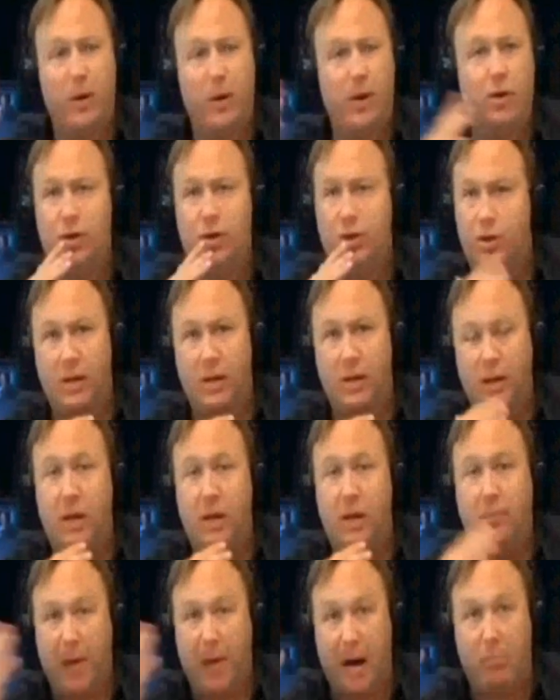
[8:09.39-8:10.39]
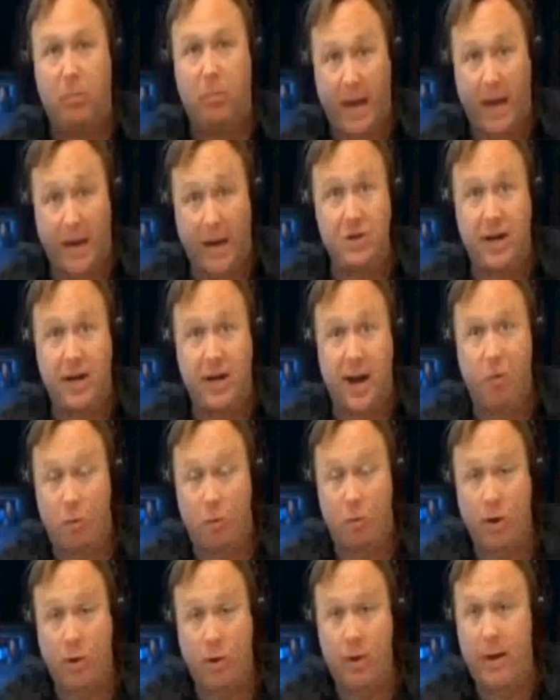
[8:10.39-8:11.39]
I mean, we just get the public
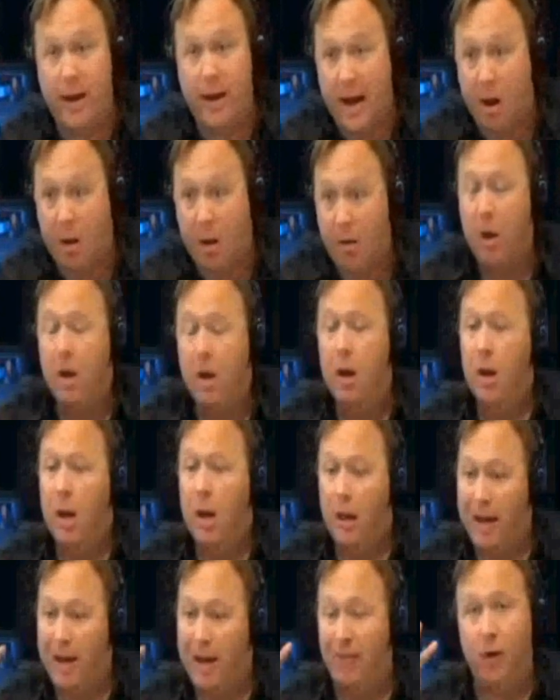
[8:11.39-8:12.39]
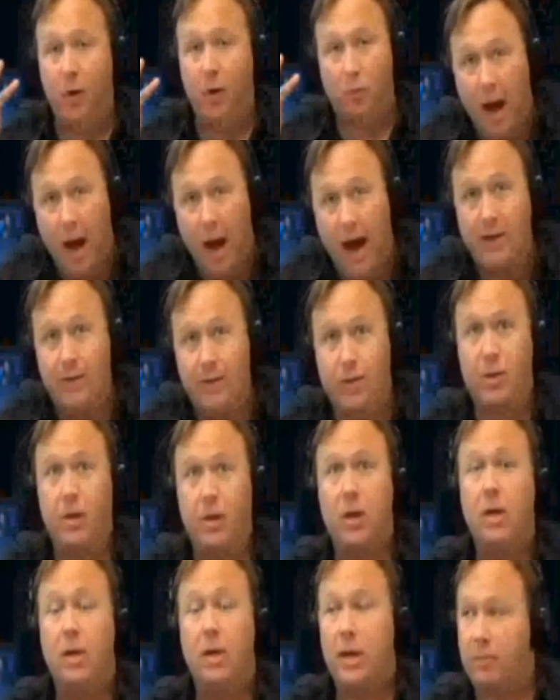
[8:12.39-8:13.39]
educated, what we're doing now, about their
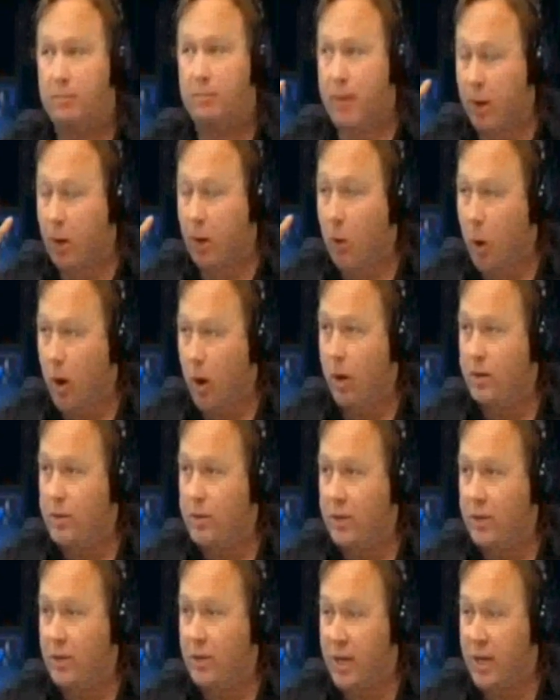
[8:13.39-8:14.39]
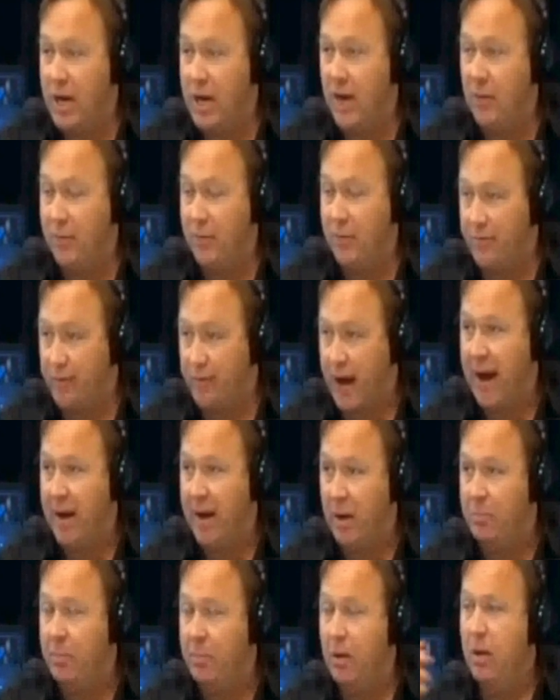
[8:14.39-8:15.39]
rights, get bigger organizations together to
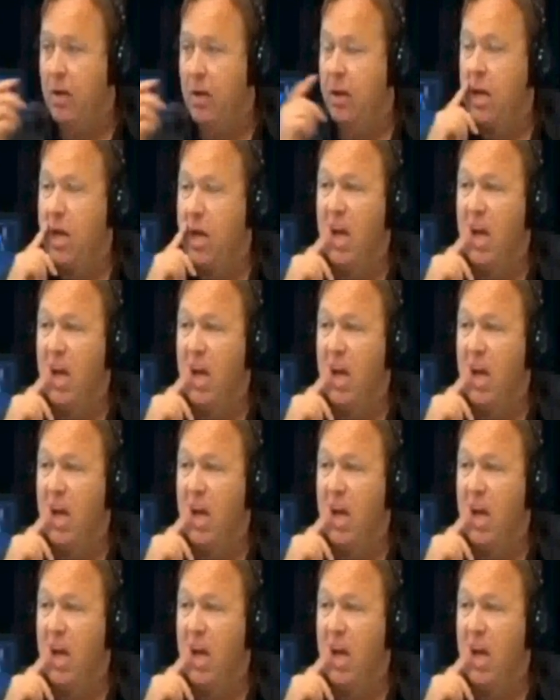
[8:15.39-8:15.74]
fight them,